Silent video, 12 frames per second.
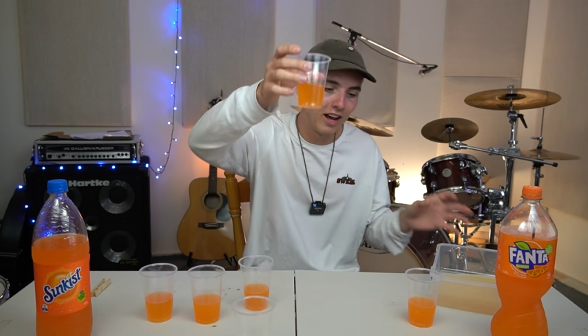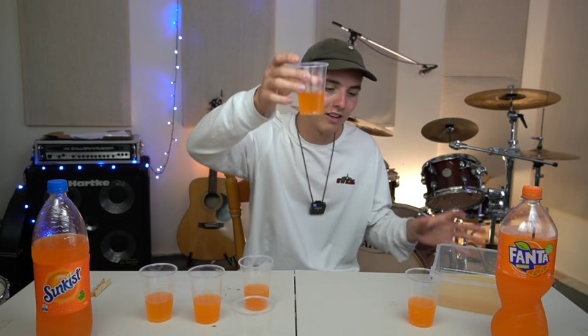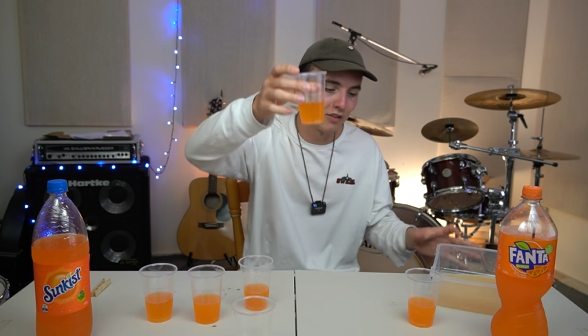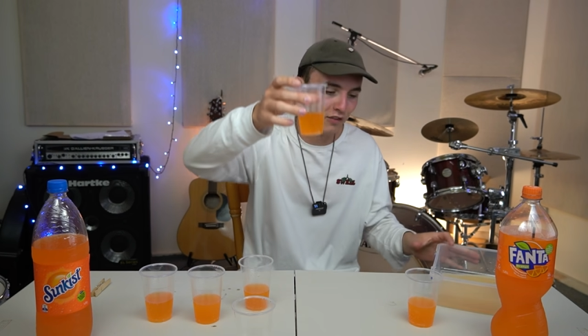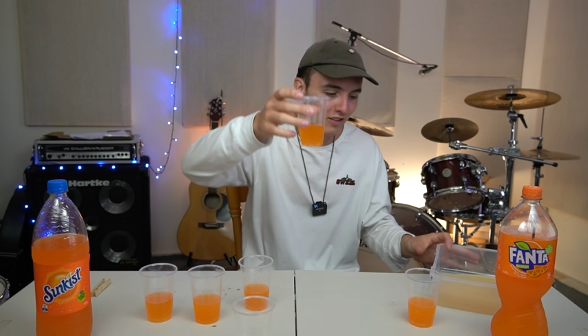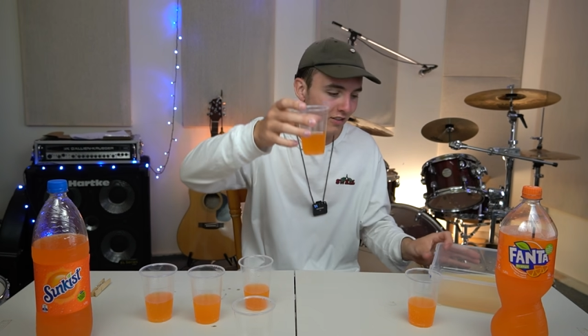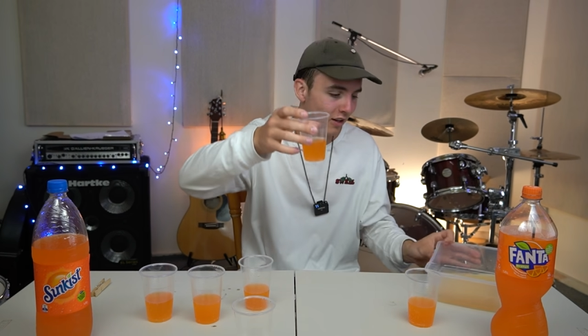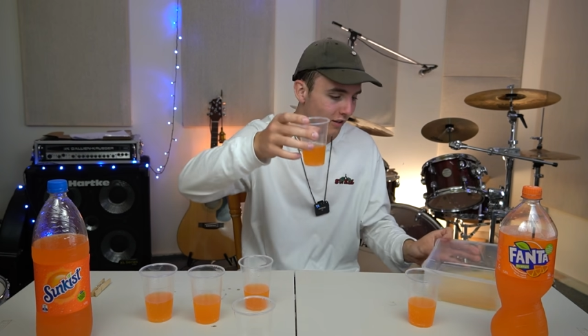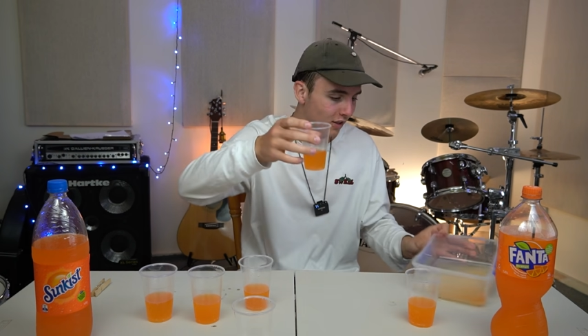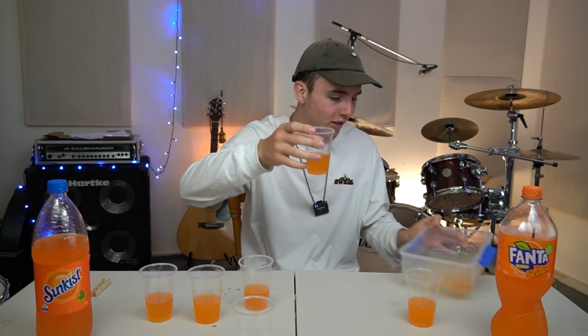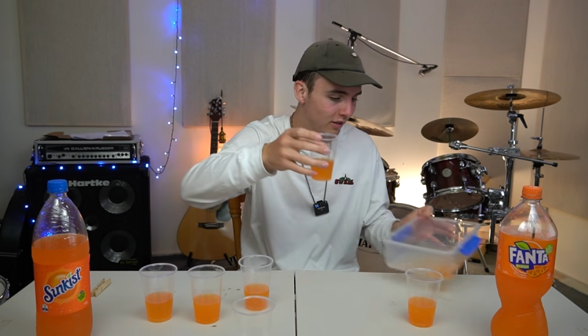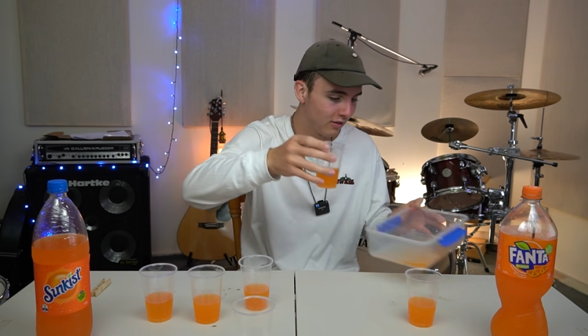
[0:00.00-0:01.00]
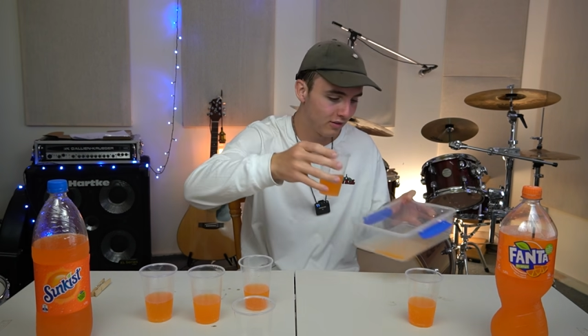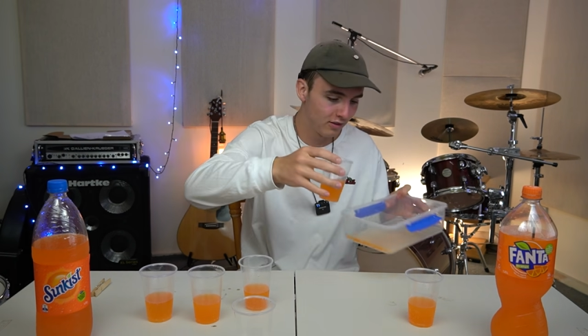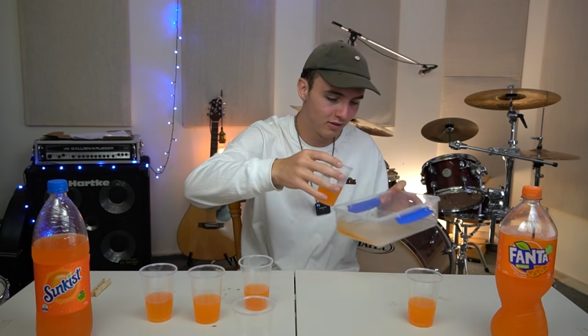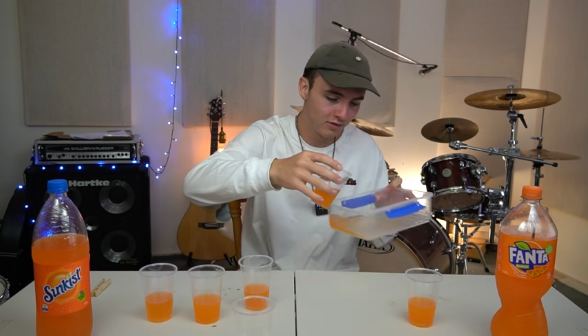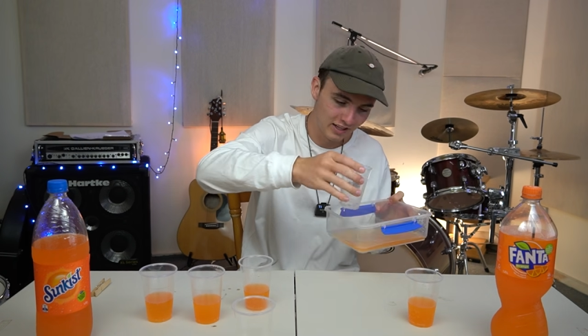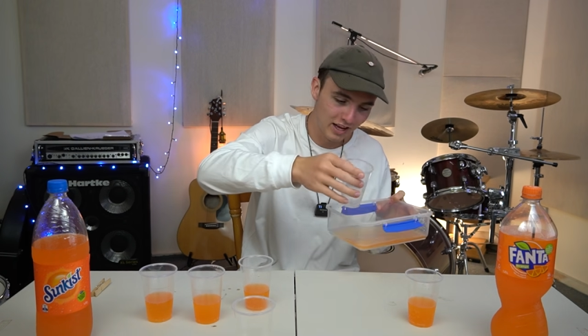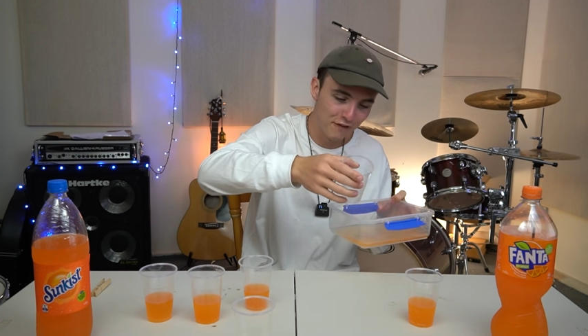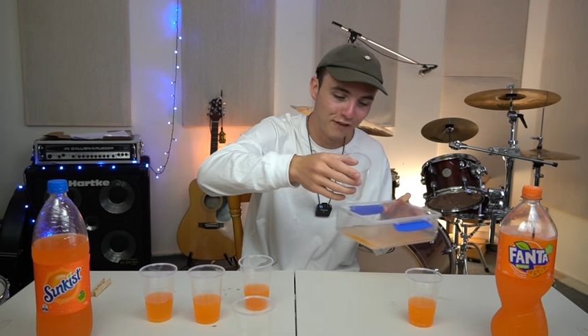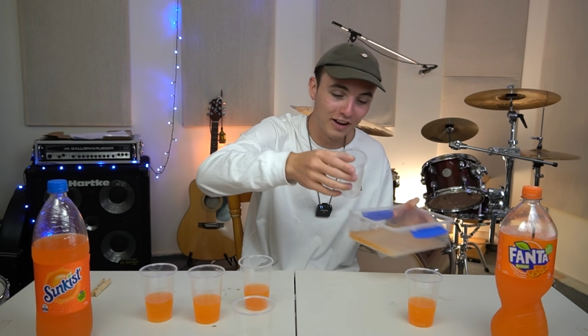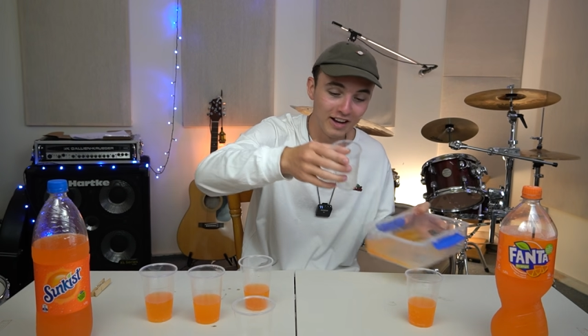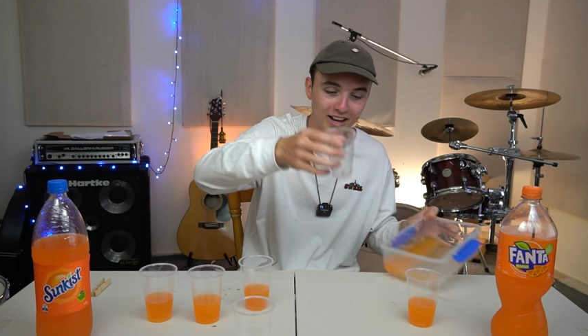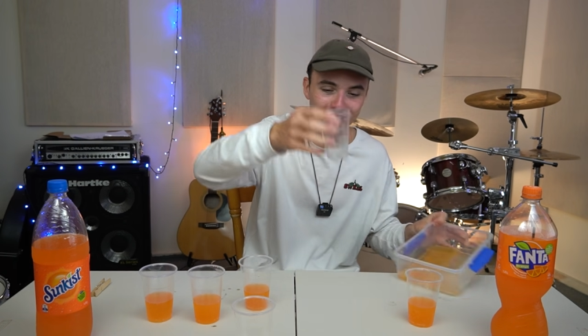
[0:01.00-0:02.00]
S for Sunkist. If
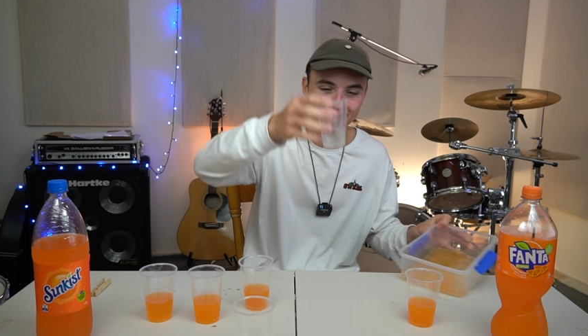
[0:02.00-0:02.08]
I,